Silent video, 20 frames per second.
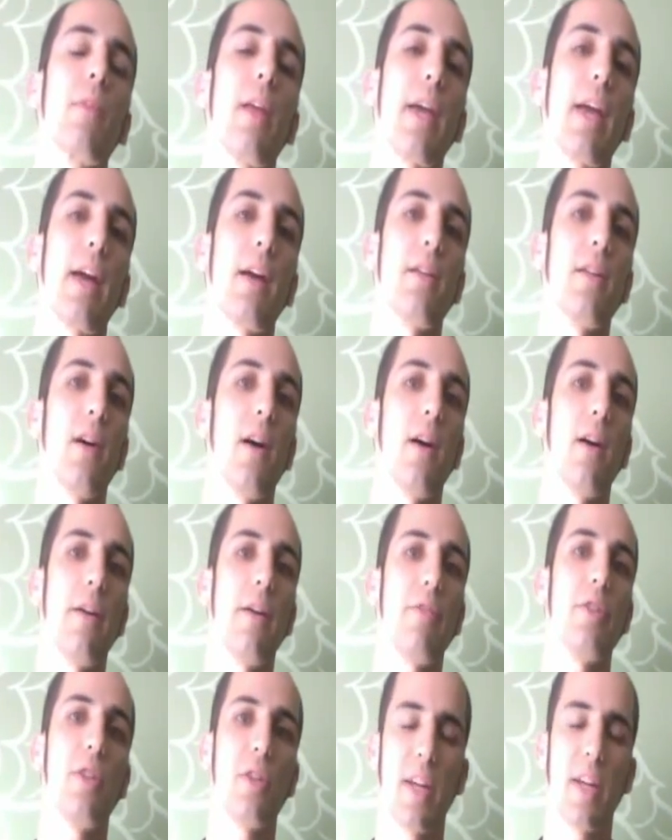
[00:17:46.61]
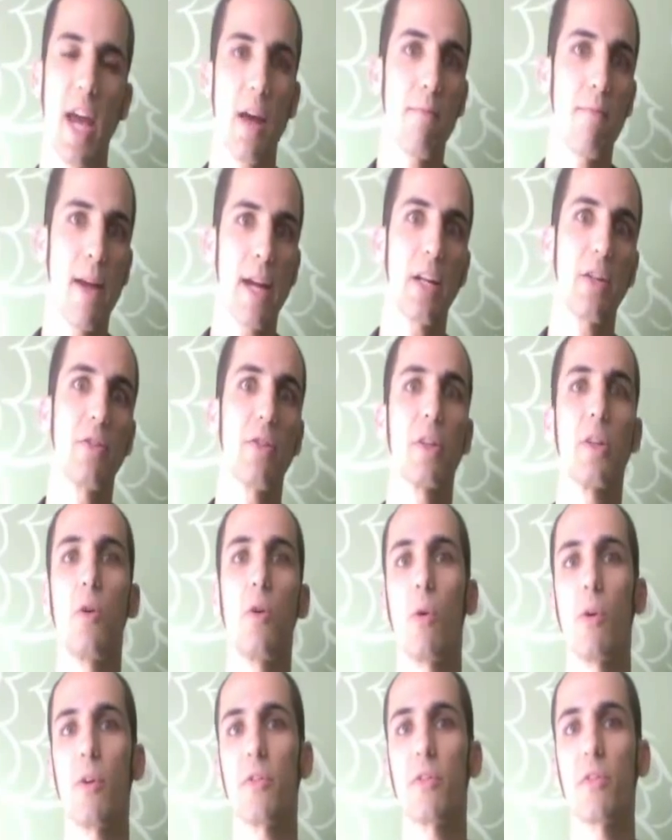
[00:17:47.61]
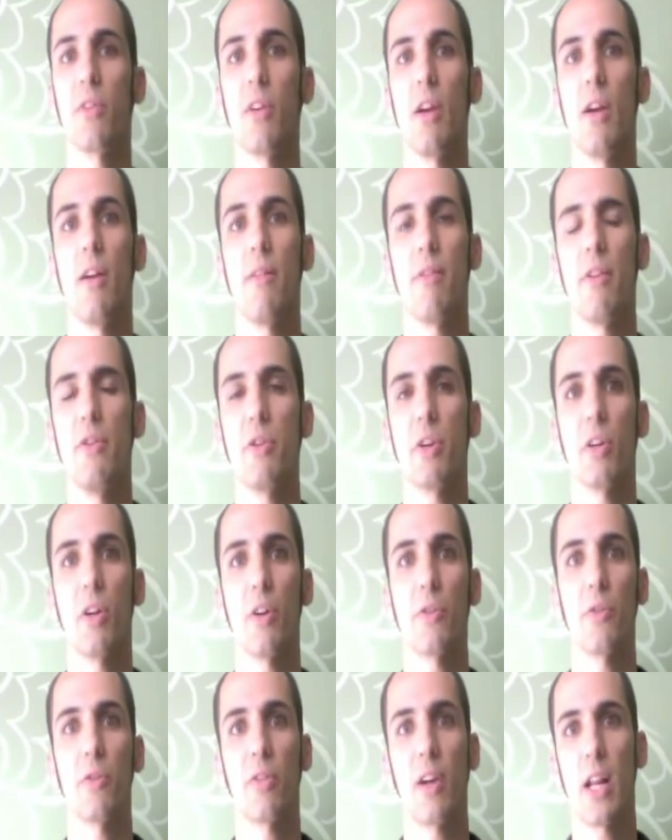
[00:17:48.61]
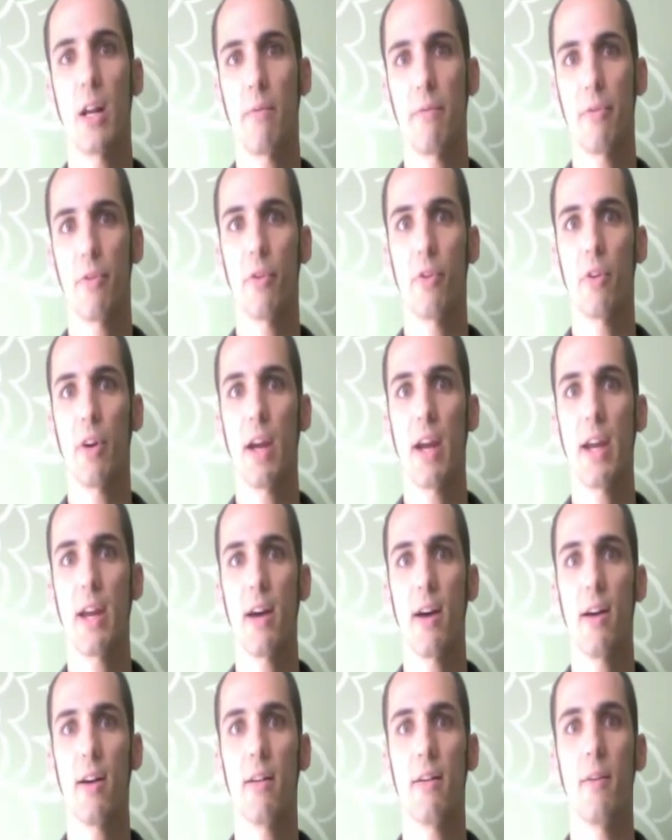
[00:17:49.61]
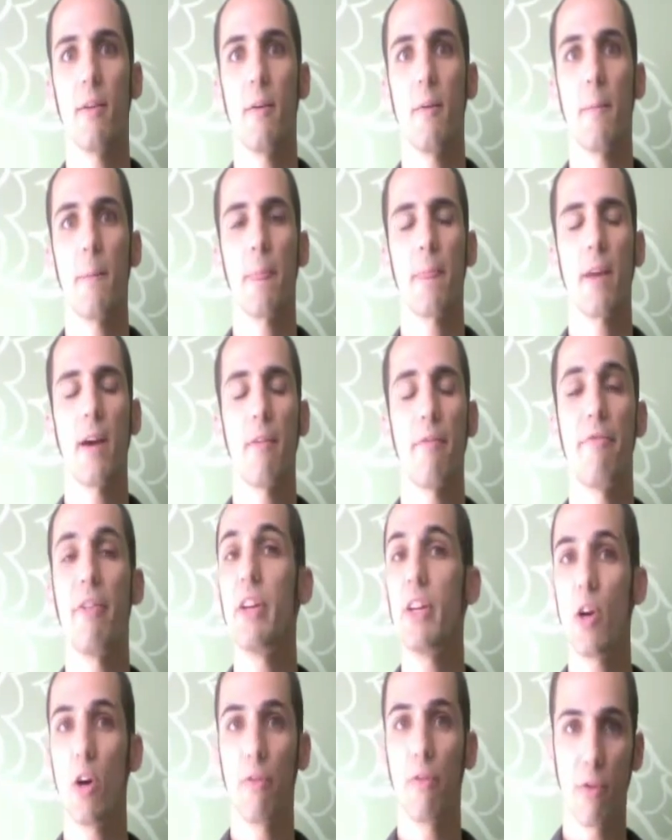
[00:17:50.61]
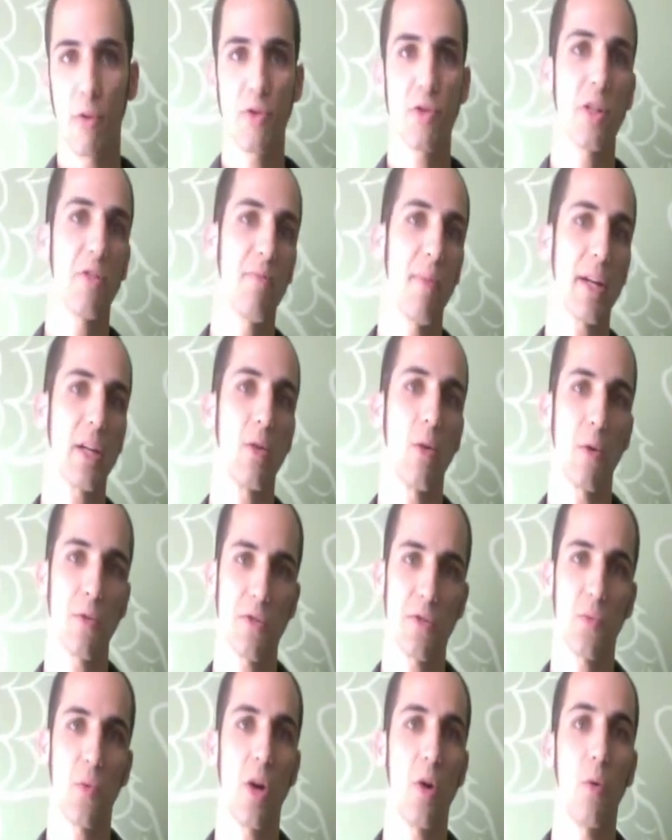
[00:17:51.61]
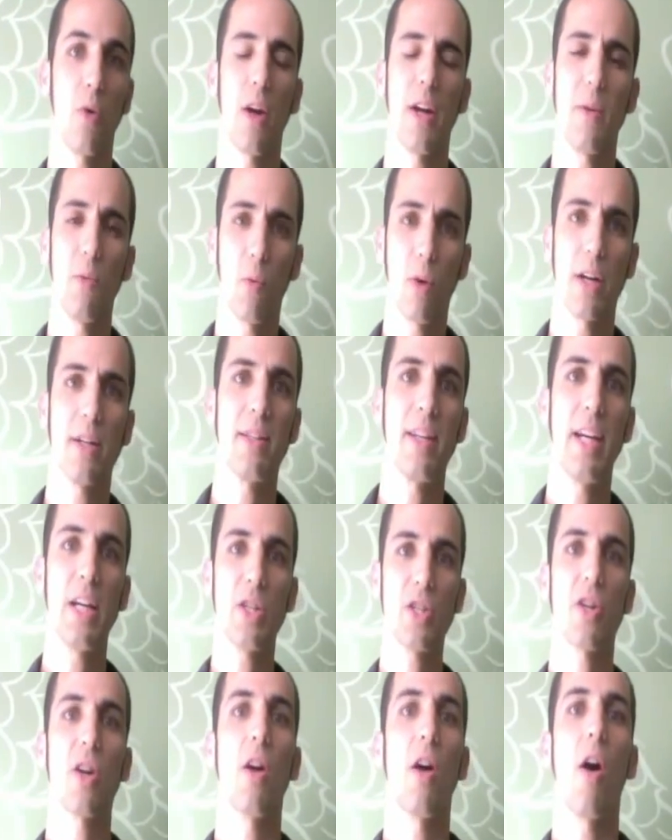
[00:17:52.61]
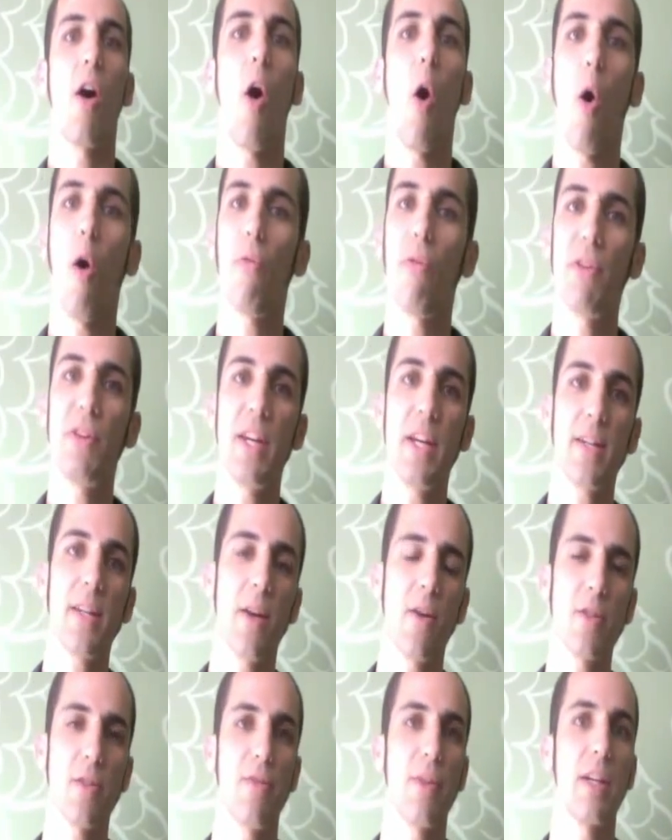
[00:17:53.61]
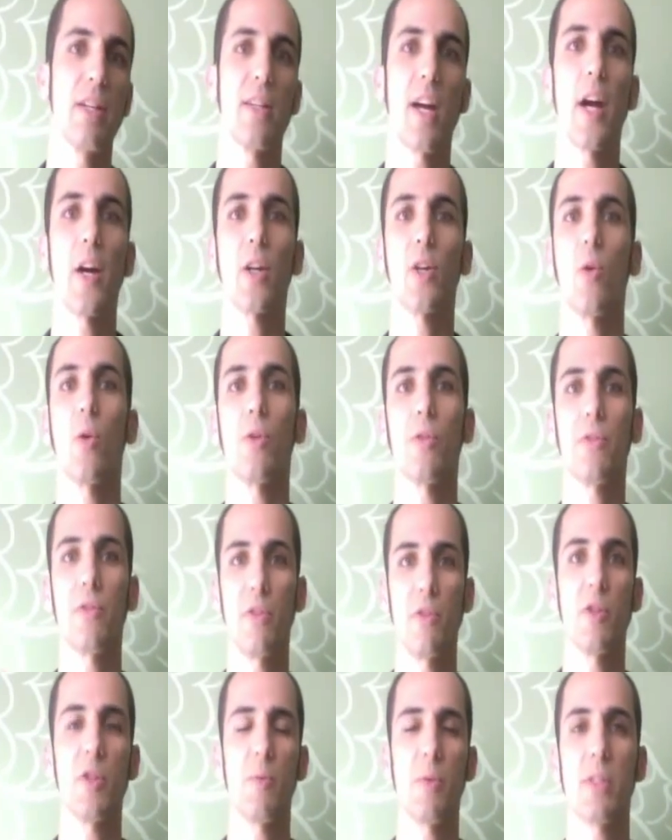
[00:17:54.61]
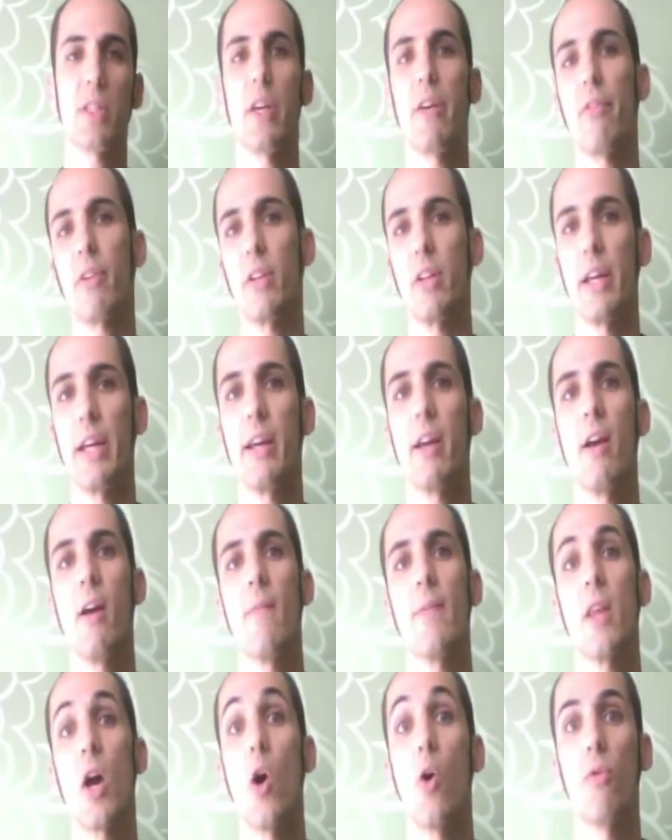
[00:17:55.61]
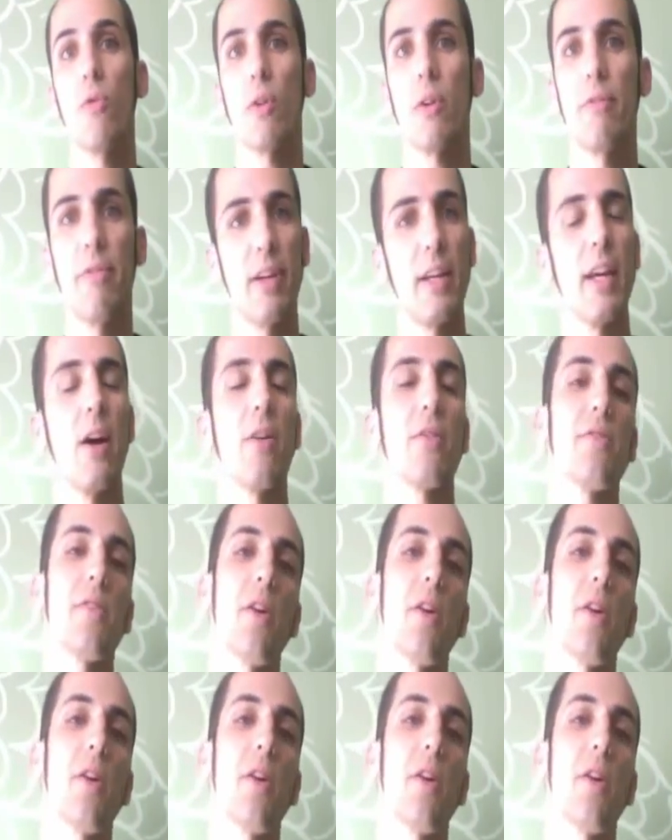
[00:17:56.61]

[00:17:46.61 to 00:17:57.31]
And if you can't make it to the course, then you can also sign up for a video version of my course as well, where I teach all the details of the entire course to you specifically over a video.